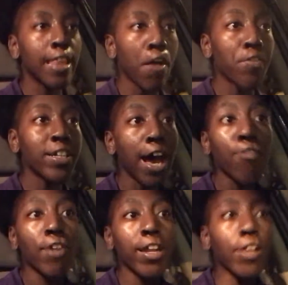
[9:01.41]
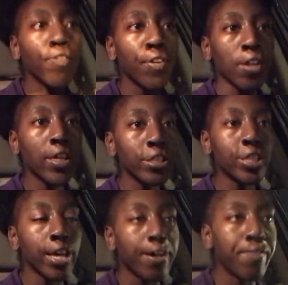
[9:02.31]
that we're not ready for lunch
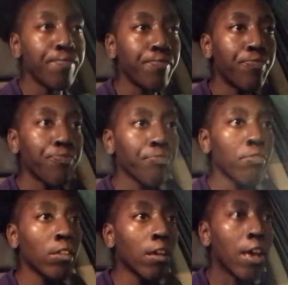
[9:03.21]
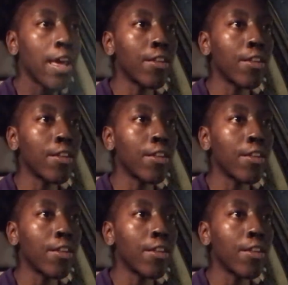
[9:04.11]
yet,